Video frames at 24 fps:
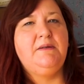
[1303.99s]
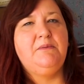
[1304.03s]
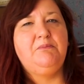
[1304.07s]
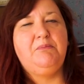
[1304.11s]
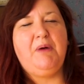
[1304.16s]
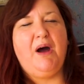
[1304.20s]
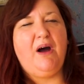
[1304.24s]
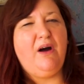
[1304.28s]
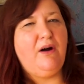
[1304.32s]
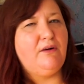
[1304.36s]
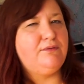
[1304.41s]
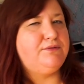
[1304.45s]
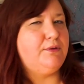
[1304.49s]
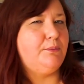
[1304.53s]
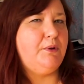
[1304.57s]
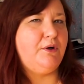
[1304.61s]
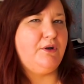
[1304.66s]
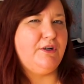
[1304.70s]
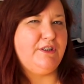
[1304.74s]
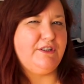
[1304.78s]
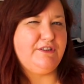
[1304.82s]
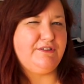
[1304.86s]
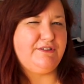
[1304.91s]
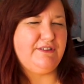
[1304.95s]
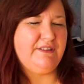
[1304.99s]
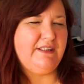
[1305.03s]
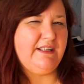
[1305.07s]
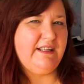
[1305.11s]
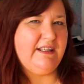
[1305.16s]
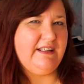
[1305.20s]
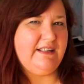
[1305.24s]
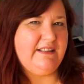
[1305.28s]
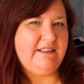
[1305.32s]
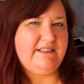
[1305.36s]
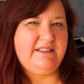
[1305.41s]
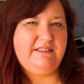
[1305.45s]
But otherwise,
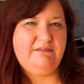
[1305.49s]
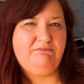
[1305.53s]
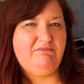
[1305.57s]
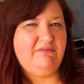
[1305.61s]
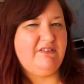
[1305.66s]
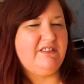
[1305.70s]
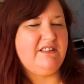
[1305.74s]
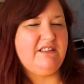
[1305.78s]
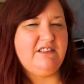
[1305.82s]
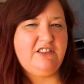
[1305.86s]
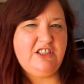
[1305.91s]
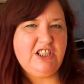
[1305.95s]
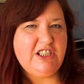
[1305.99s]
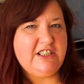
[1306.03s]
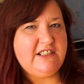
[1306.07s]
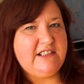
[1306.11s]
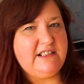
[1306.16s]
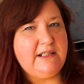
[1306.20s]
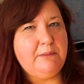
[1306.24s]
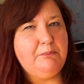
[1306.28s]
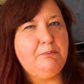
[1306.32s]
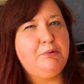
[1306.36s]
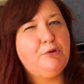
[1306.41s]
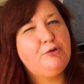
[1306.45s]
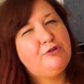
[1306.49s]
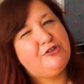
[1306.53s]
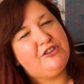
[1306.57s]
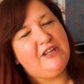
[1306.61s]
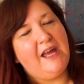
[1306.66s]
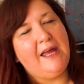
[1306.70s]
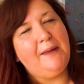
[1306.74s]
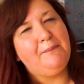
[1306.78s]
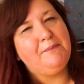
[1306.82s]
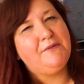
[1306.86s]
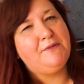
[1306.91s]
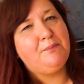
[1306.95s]
it's just simple
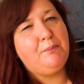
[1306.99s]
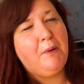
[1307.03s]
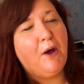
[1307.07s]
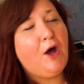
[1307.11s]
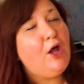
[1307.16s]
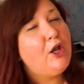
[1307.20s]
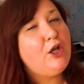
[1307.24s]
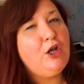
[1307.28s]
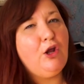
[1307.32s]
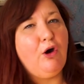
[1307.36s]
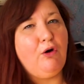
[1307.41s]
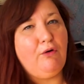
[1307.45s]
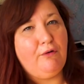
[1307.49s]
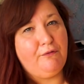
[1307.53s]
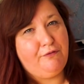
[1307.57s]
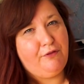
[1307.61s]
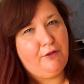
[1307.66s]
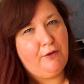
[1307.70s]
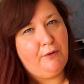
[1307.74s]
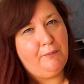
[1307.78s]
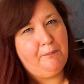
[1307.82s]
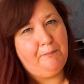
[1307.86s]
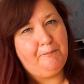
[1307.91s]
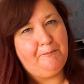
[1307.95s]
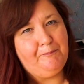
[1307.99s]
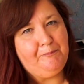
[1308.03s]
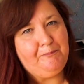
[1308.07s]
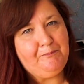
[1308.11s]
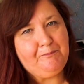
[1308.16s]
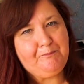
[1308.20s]
steps, but a lot of them.